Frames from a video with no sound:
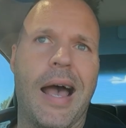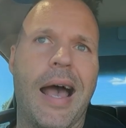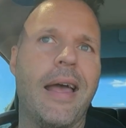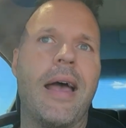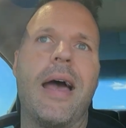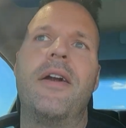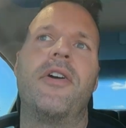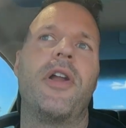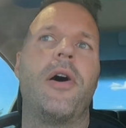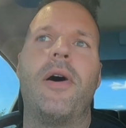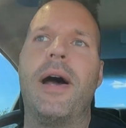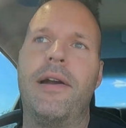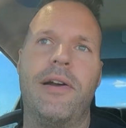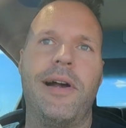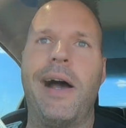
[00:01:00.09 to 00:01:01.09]
I don't know.
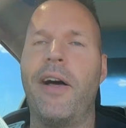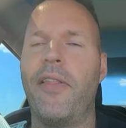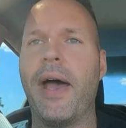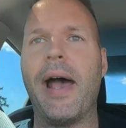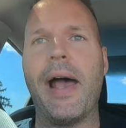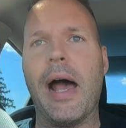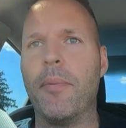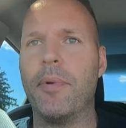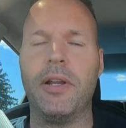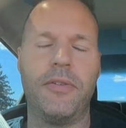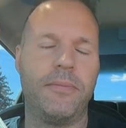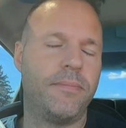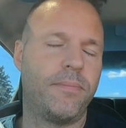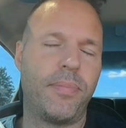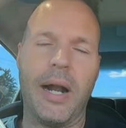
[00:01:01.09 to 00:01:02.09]
I don't know how that happened.
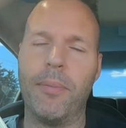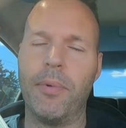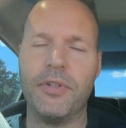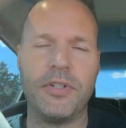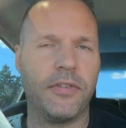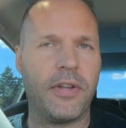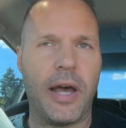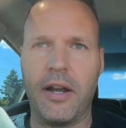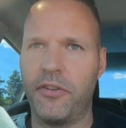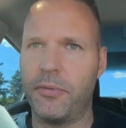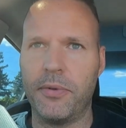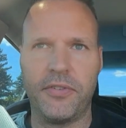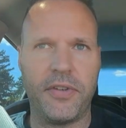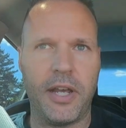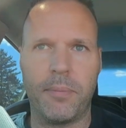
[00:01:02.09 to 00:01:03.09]
It probably just honest
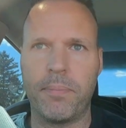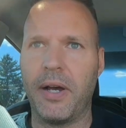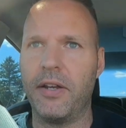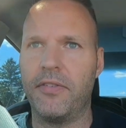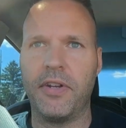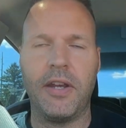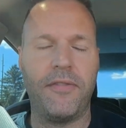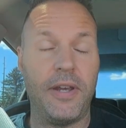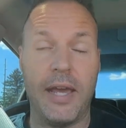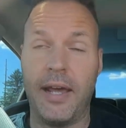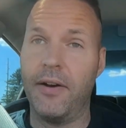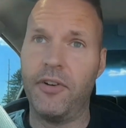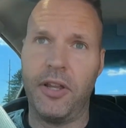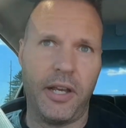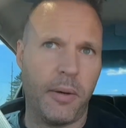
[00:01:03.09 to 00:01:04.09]
mistake by say if he had
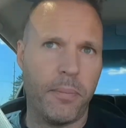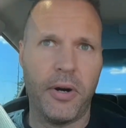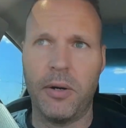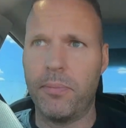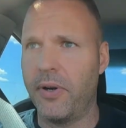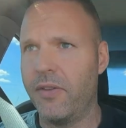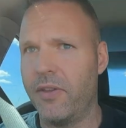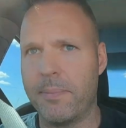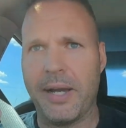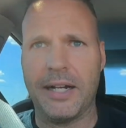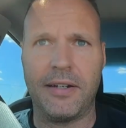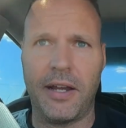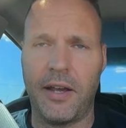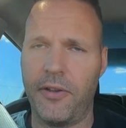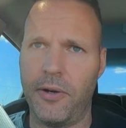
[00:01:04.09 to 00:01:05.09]
everything apart, putting them
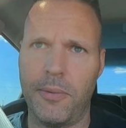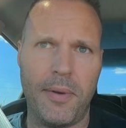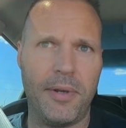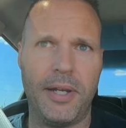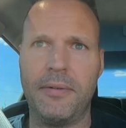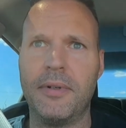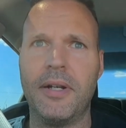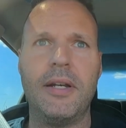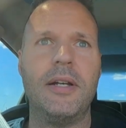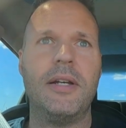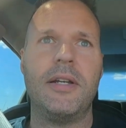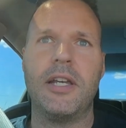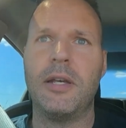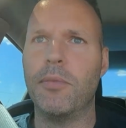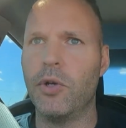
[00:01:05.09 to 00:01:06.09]
back together. Maybe
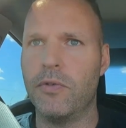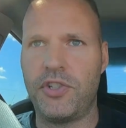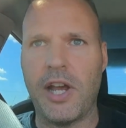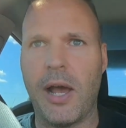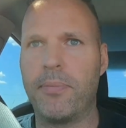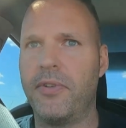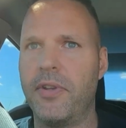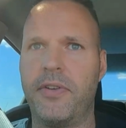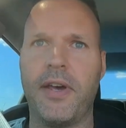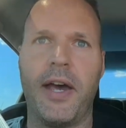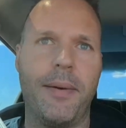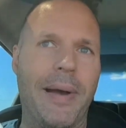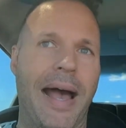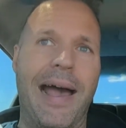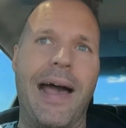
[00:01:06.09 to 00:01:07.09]
he moved shops at the
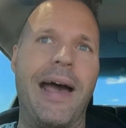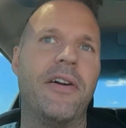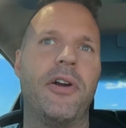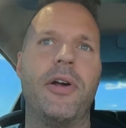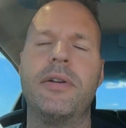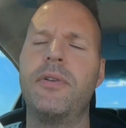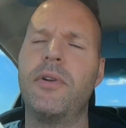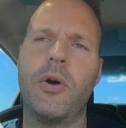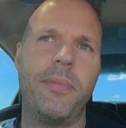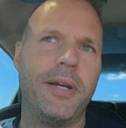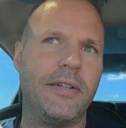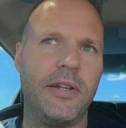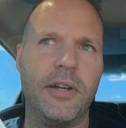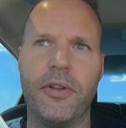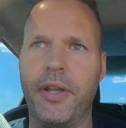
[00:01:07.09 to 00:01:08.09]
time. I don't know. No
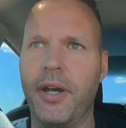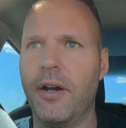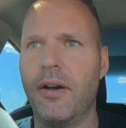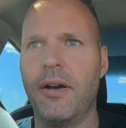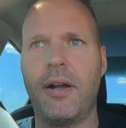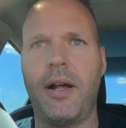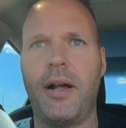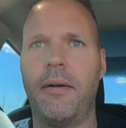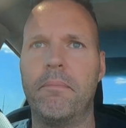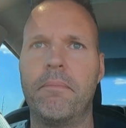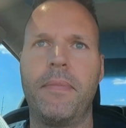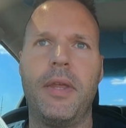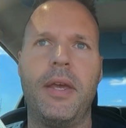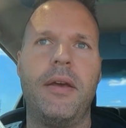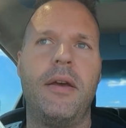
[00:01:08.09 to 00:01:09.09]
big deal there.
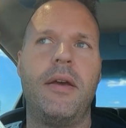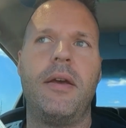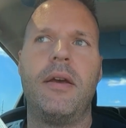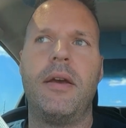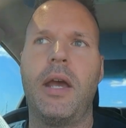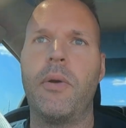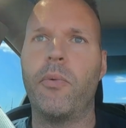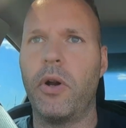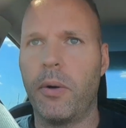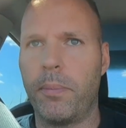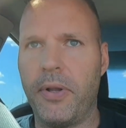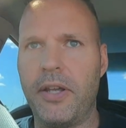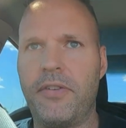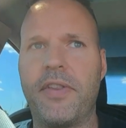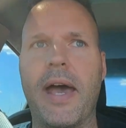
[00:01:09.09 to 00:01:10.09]
And we
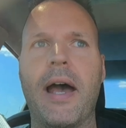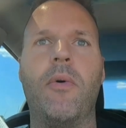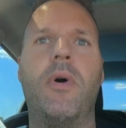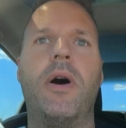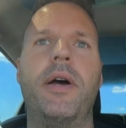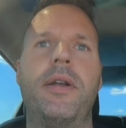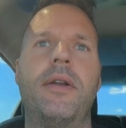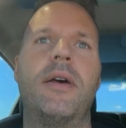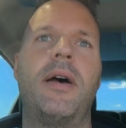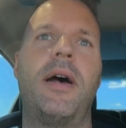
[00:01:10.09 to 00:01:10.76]
replaced that one.